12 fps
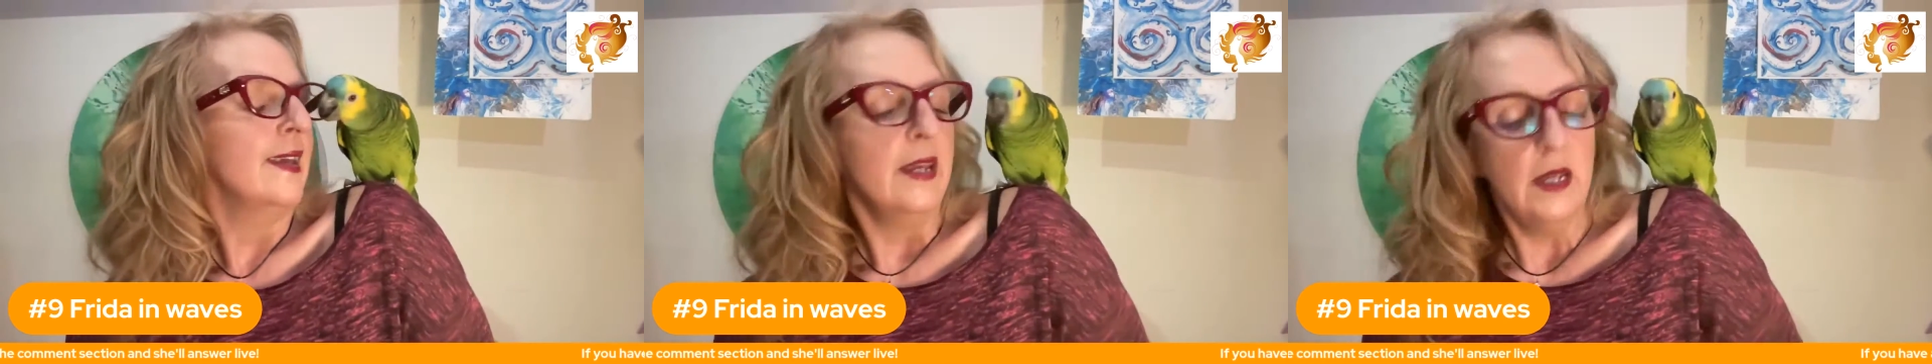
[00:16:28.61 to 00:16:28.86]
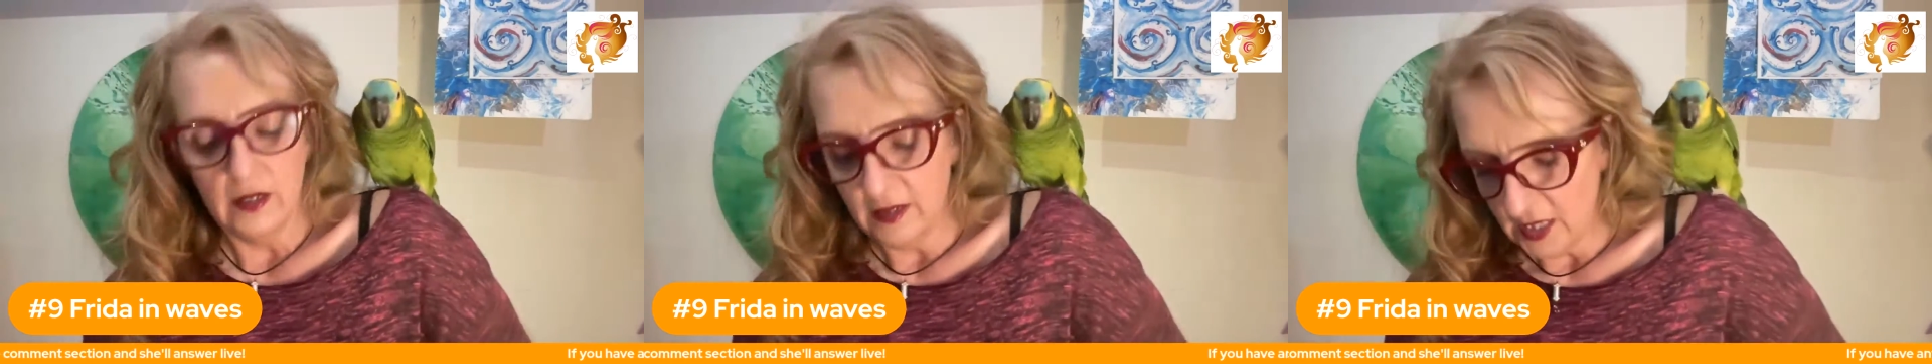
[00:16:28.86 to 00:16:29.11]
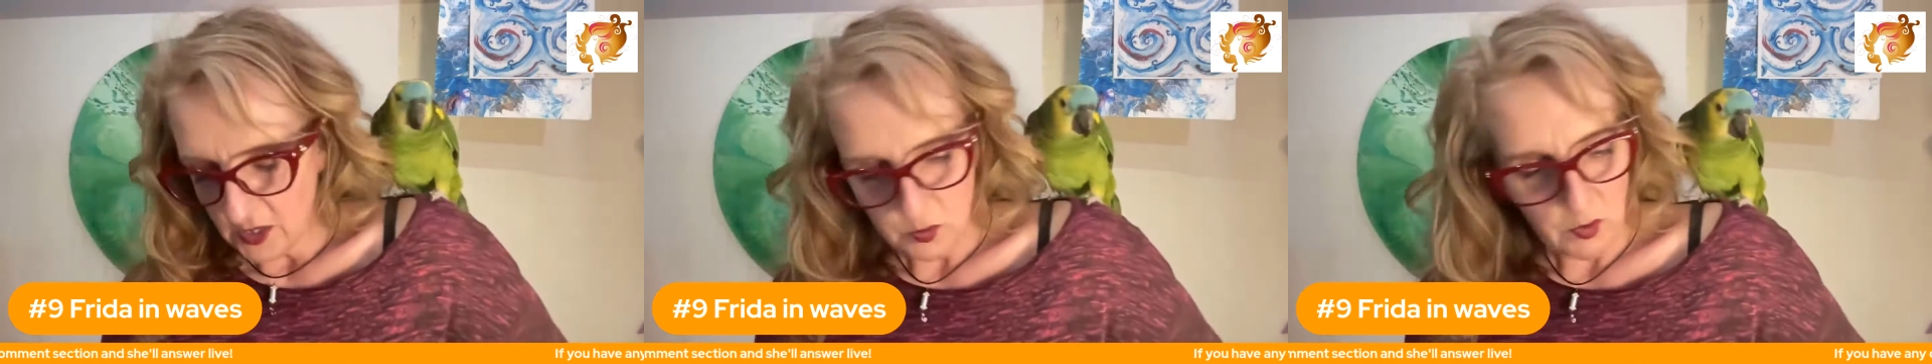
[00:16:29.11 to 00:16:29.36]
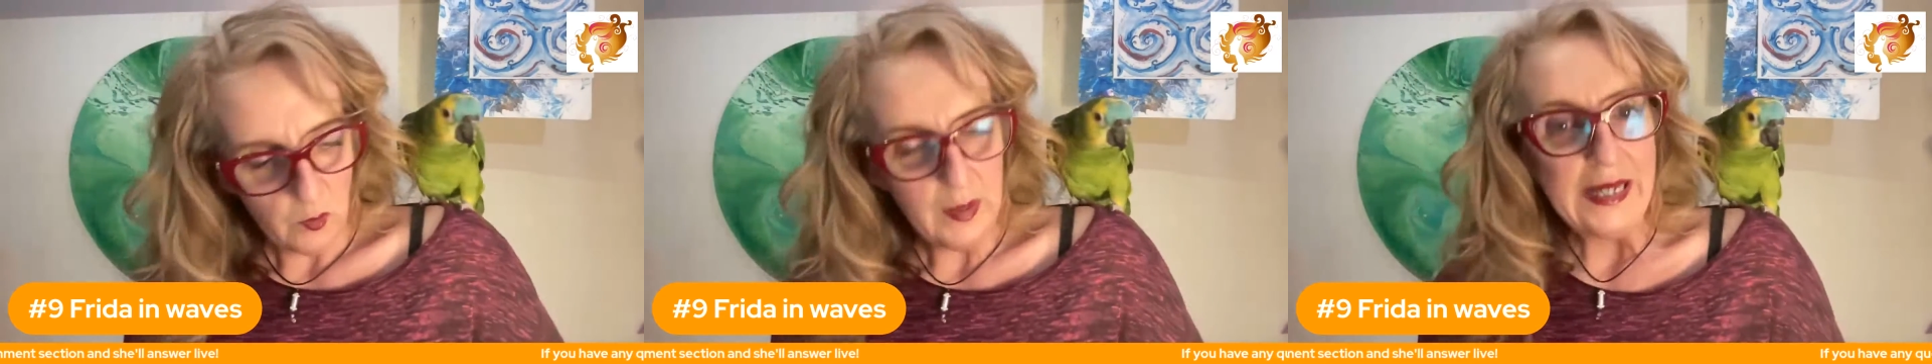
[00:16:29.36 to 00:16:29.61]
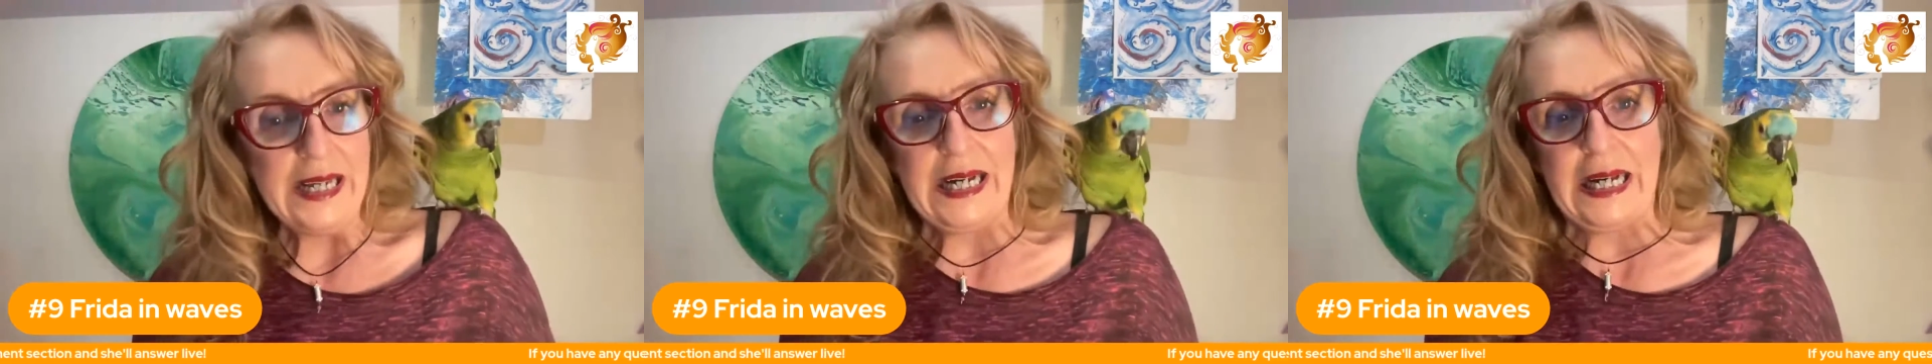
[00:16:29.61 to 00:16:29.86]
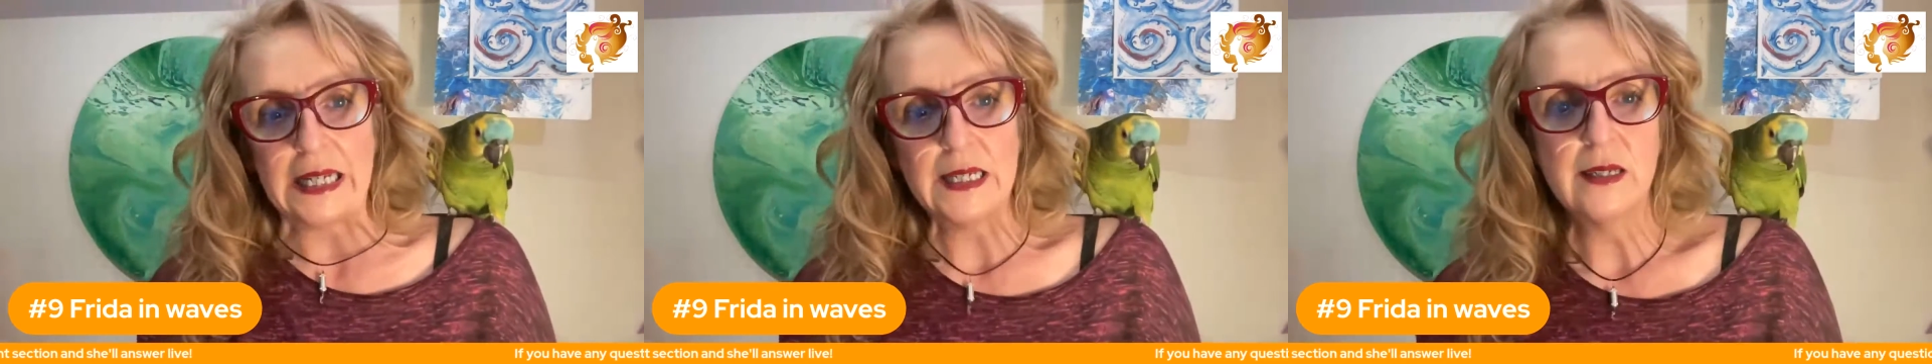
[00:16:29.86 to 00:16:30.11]
Yeah, that's what we
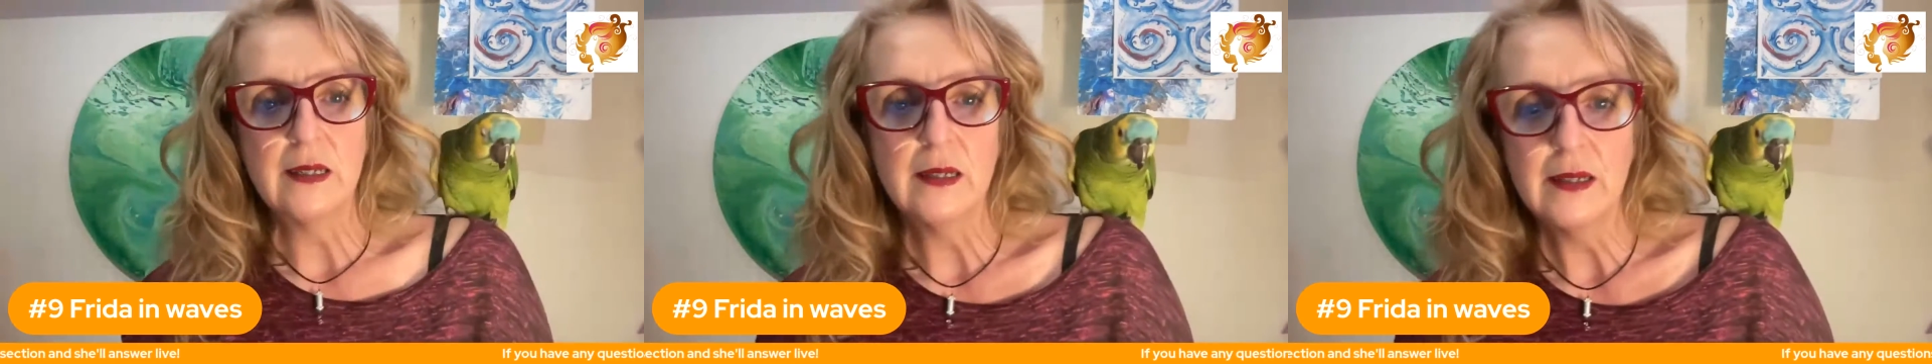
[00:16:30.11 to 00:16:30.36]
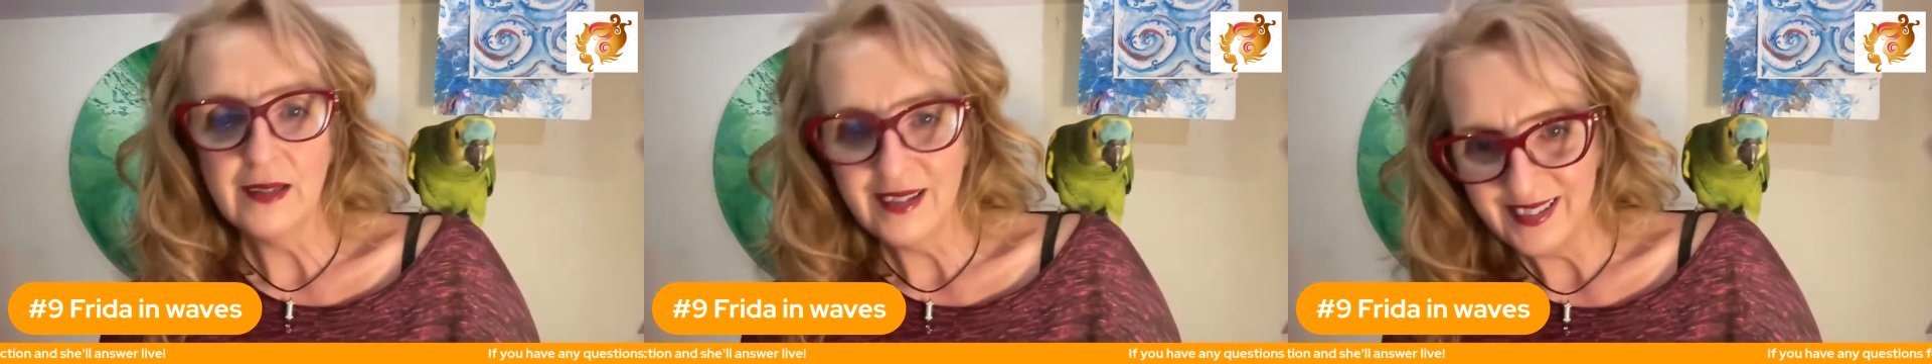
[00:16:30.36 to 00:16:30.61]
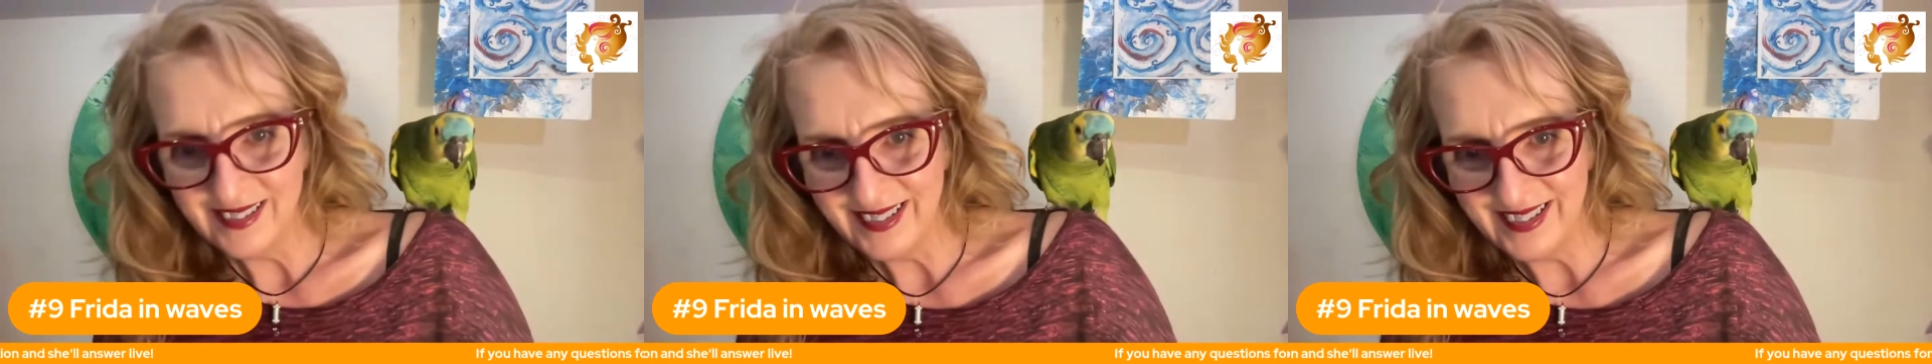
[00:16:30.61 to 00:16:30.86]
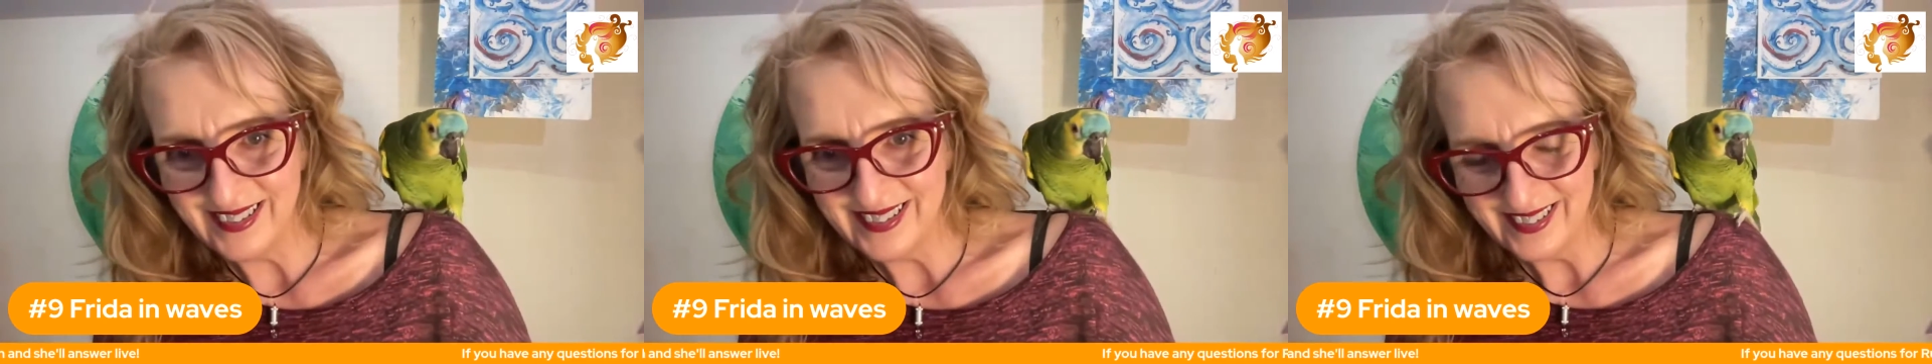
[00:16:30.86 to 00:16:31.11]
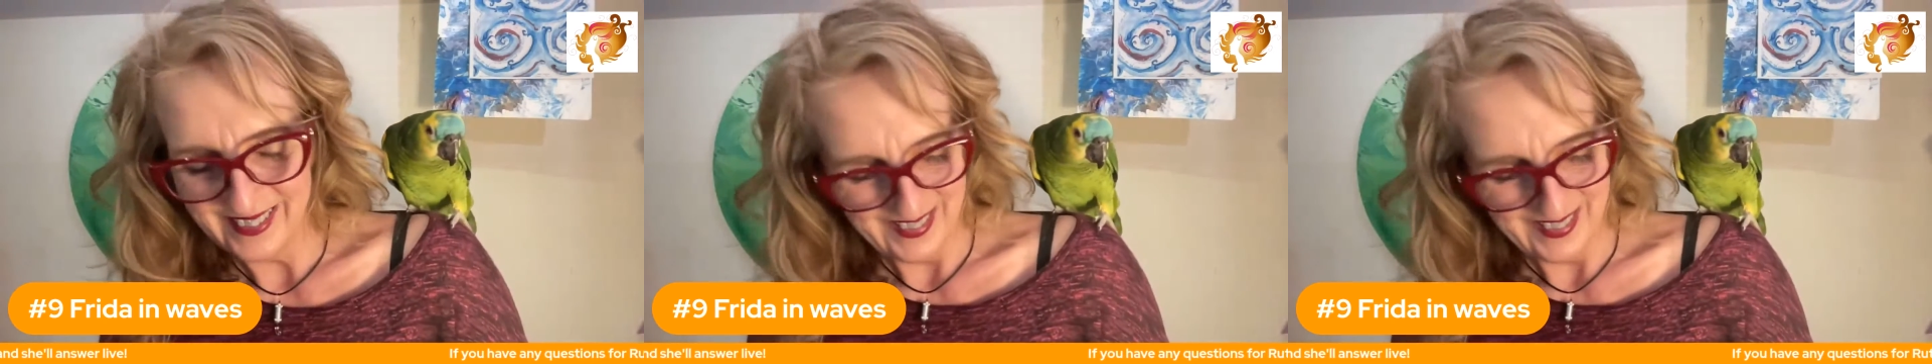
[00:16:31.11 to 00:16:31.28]
got. Yeah.